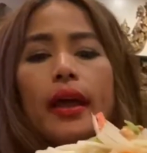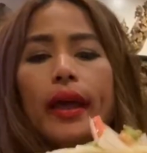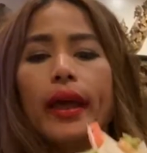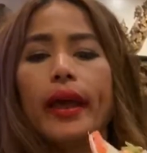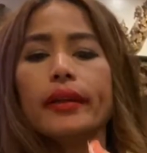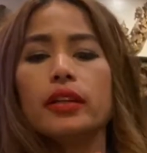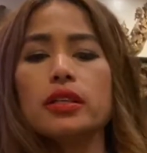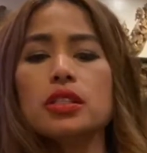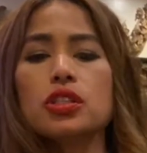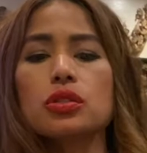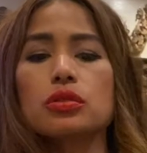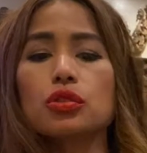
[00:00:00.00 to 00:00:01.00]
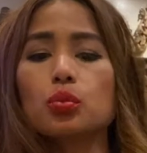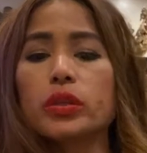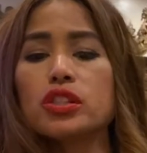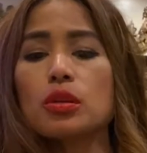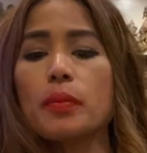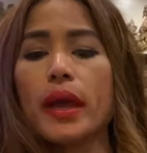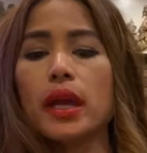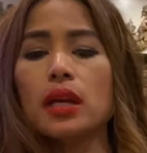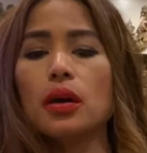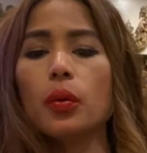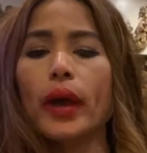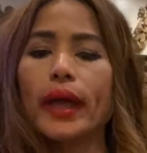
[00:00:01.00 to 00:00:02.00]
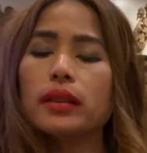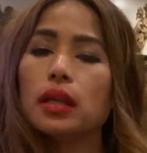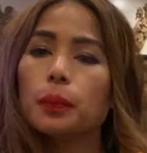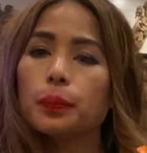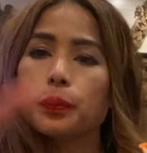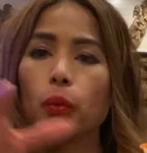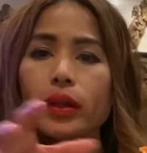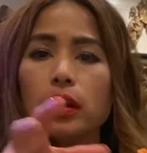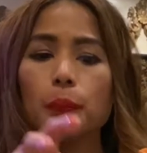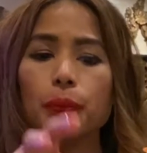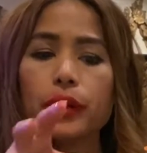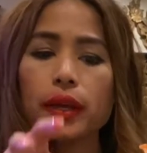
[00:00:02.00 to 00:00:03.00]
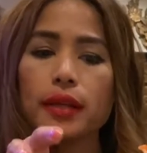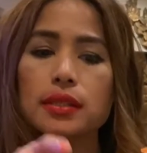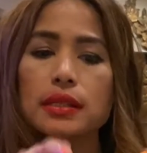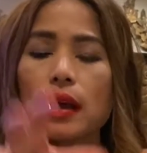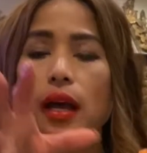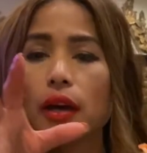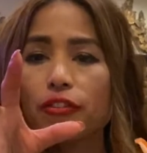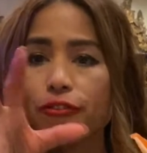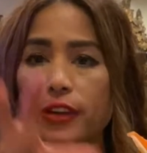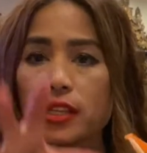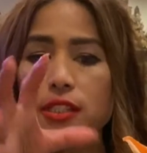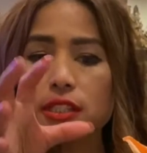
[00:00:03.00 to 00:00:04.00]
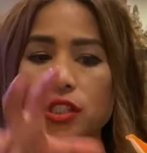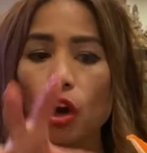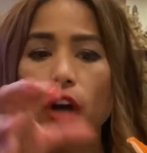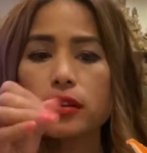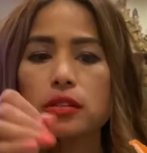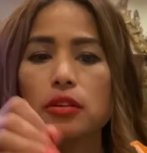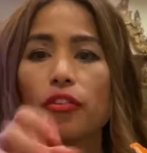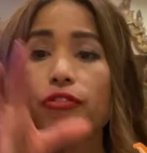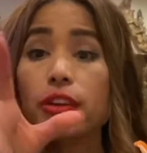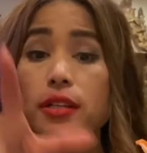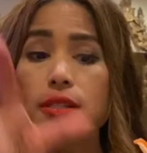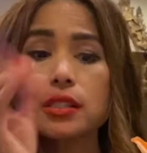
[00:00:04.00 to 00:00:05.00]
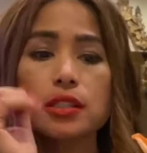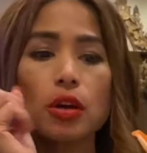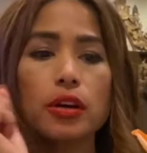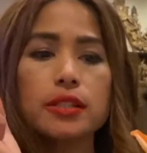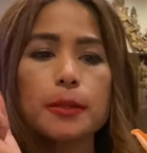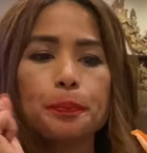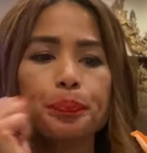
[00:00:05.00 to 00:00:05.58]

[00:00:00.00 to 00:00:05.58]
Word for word: And this is with tomato, and they, what they put is fish sauce. Fish sauce.